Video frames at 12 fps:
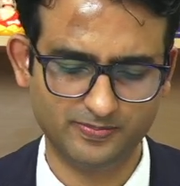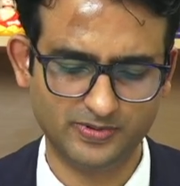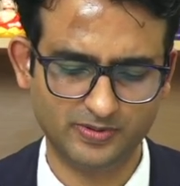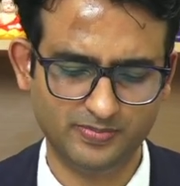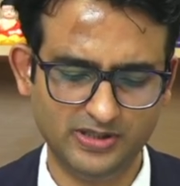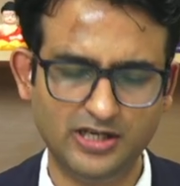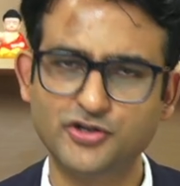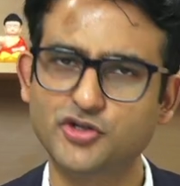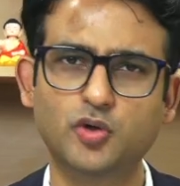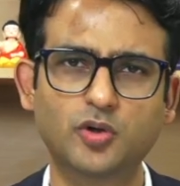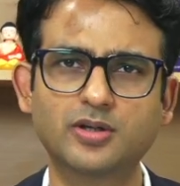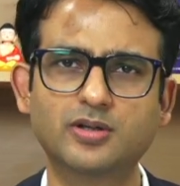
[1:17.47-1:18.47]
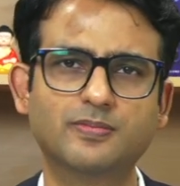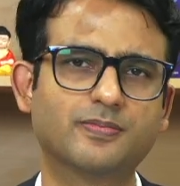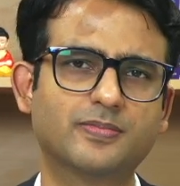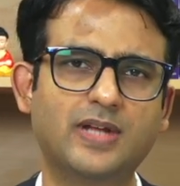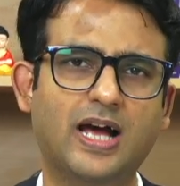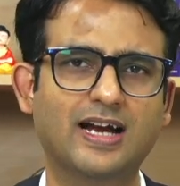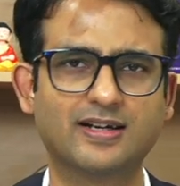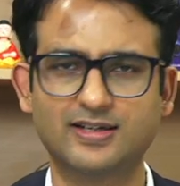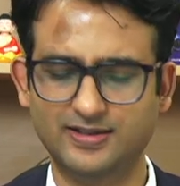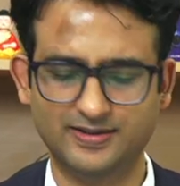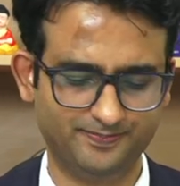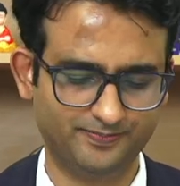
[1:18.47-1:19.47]
be assured that
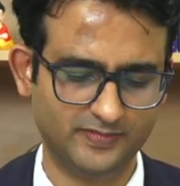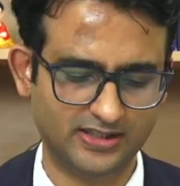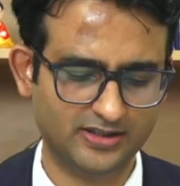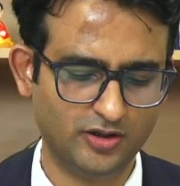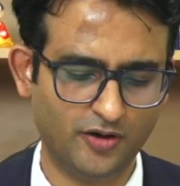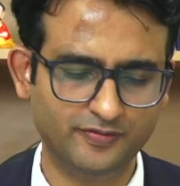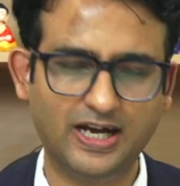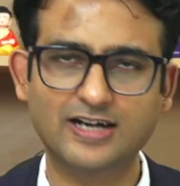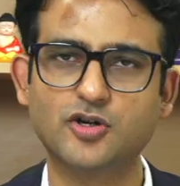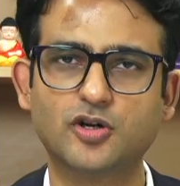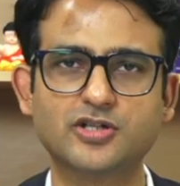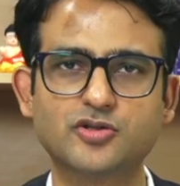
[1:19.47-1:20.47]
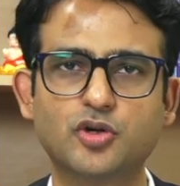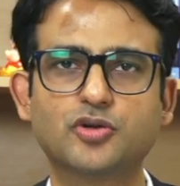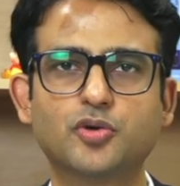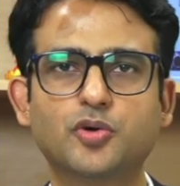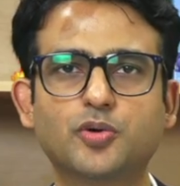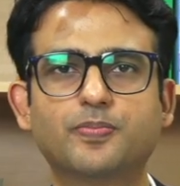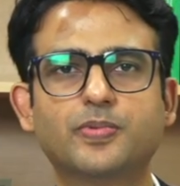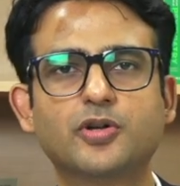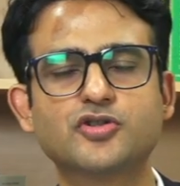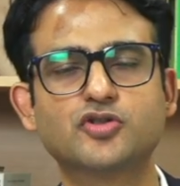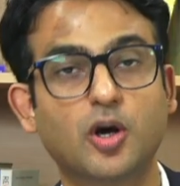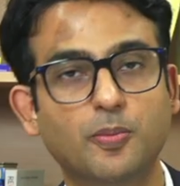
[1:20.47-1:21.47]
uh, nothing of that sort is going to you know,
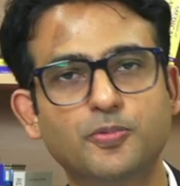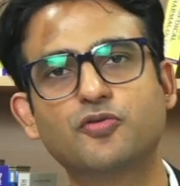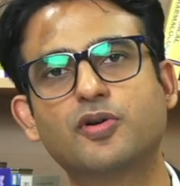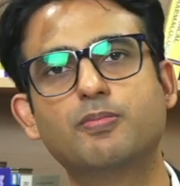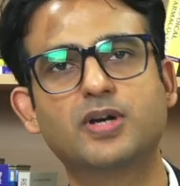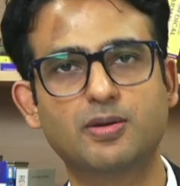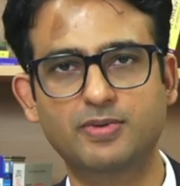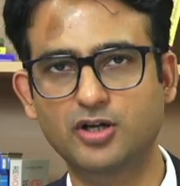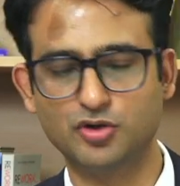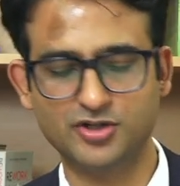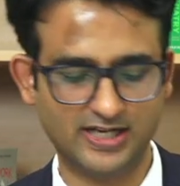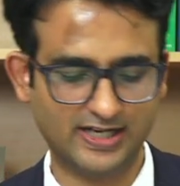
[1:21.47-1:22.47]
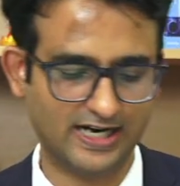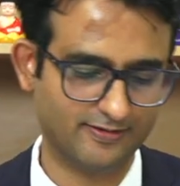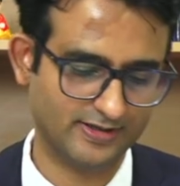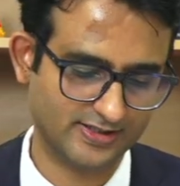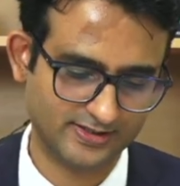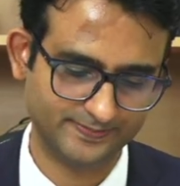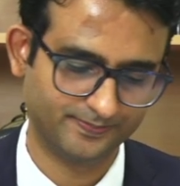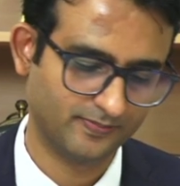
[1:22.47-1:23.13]
stop you from becoming a good psychiatrist